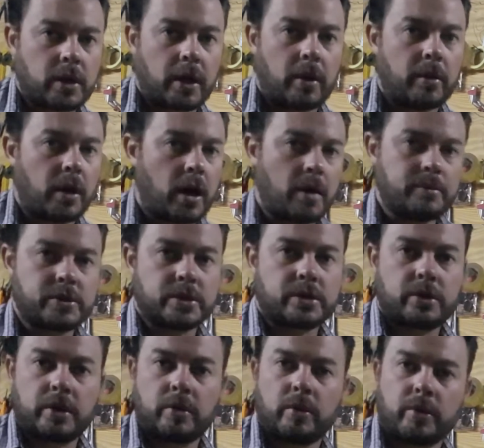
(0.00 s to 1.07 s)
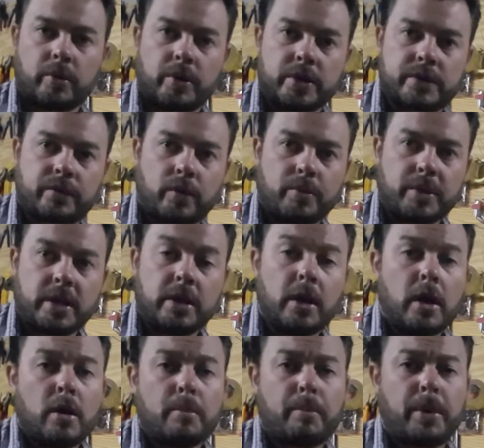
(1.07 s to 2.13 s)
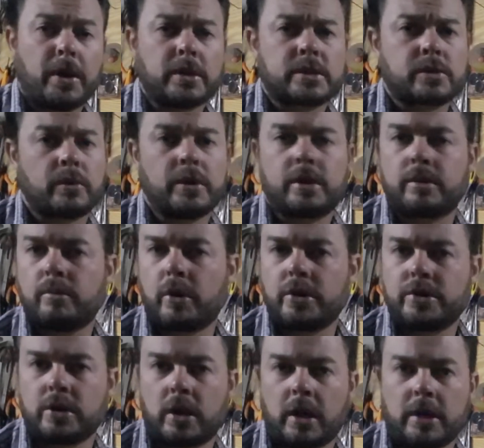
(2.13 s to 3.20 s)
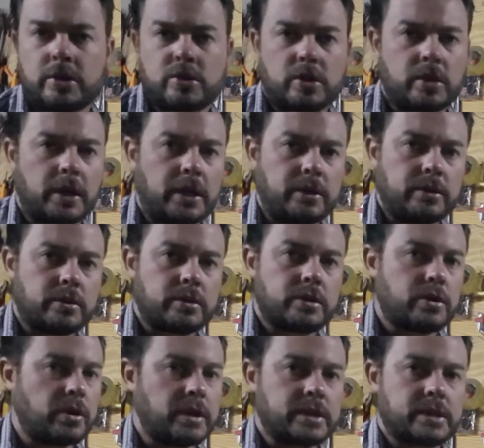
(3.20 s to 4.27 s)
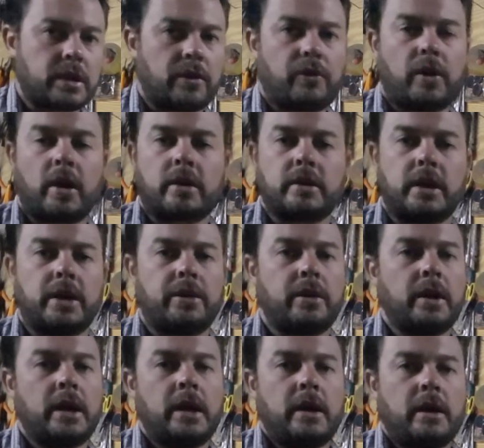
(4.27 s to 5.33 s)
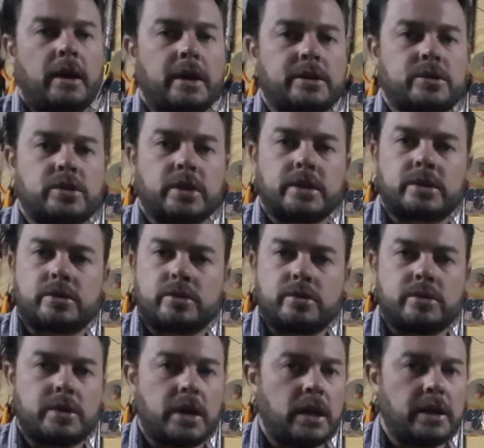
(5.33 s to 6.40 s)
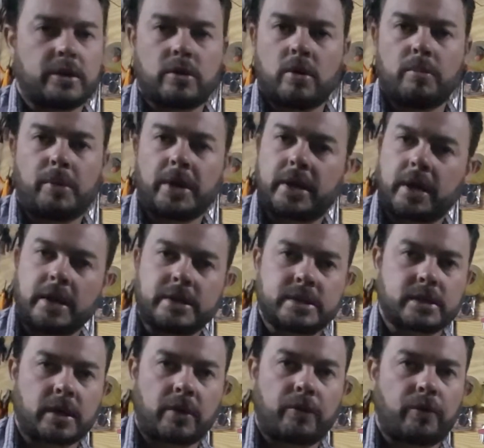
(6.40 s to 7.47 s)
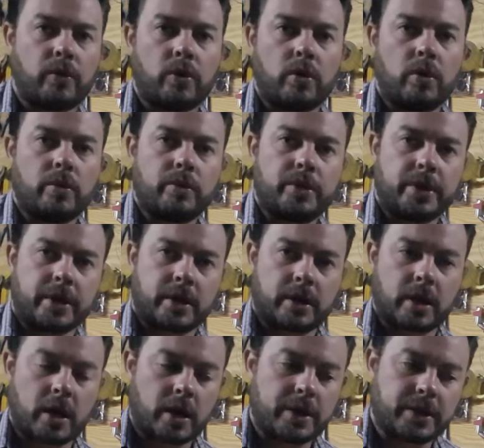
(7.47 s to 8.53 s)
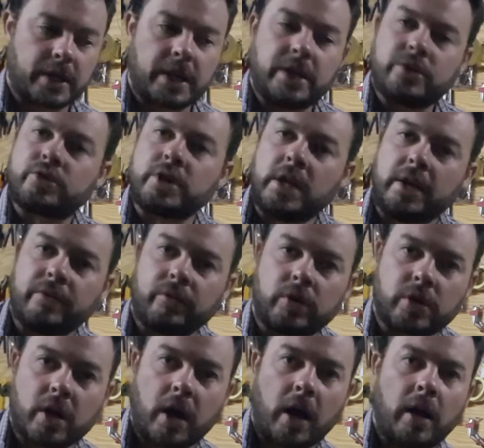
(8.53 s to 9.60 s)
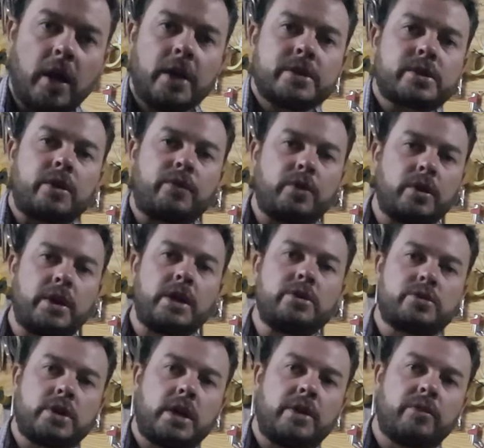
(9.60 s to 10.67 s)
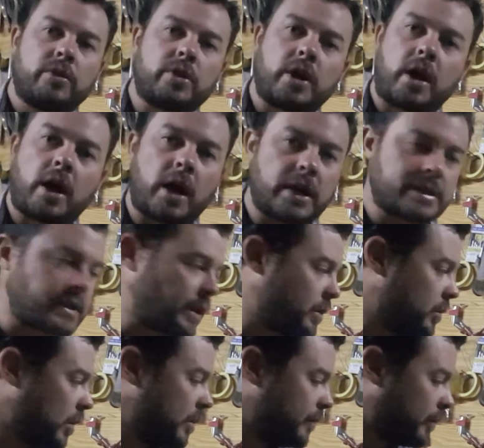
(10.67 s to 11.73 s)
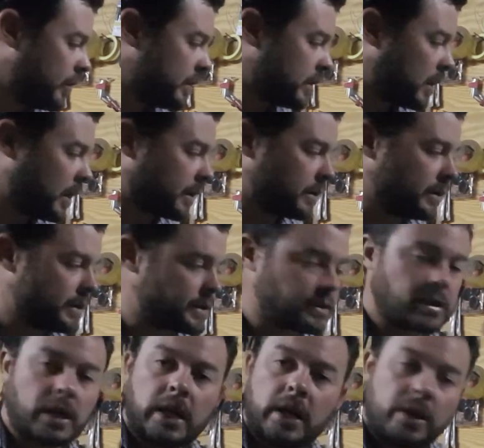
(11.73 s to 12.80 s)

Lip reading: I'm just doing what works for me. Pulse width modulation and doing stuff like that. It just really complicates stuff for the entry-level guy. So if you're an entry-level guy, I say go for it like this.